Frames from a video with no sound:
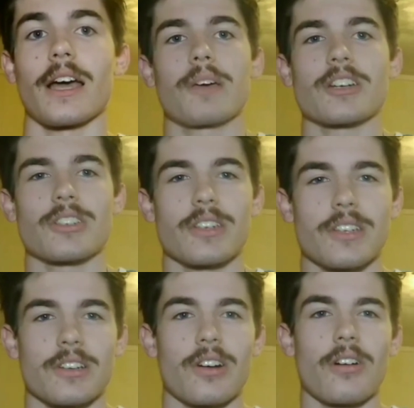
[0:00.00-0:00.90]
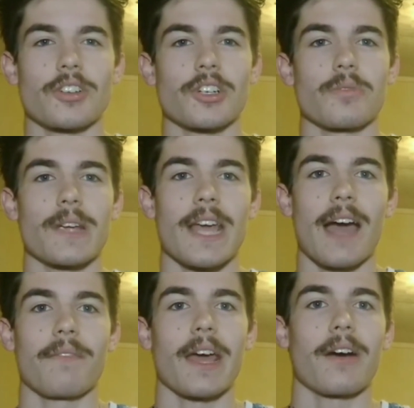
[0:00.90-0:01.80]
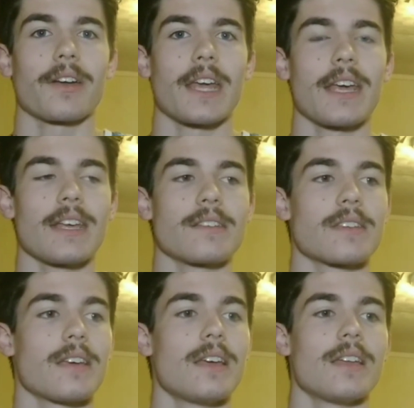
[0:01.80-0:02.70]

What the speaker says: Especially in the culture we have nowadays,